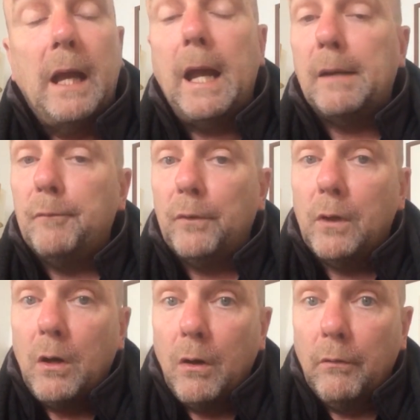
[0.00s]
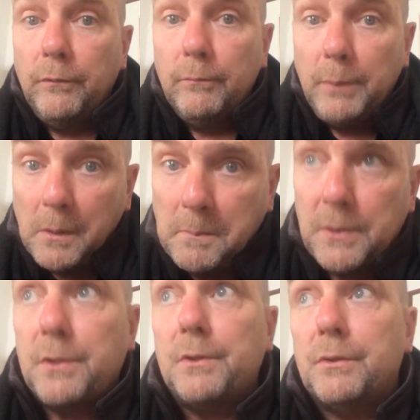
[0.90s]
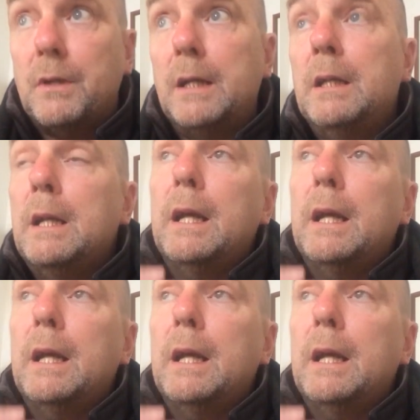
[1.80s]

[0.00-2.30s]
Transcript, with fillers: a handful of blockbusters, right?